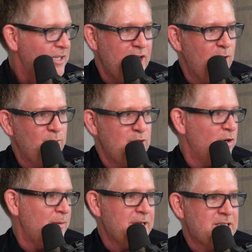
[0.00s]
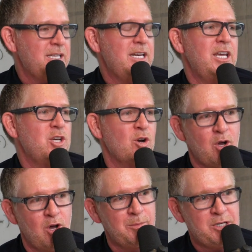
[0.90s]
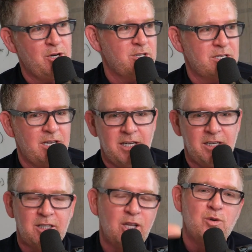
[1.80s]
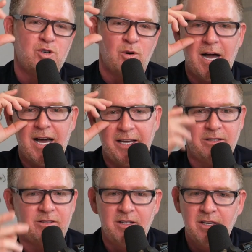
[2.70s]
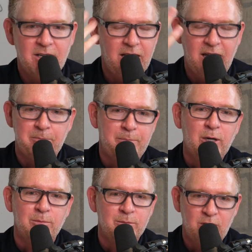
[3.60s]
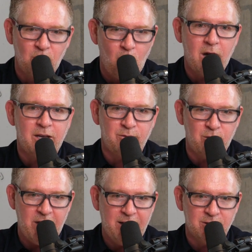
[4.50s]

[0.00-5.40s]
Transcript: You know, you're going to be sitting in your home and you're just going to close your eyes and boom, you're walking through the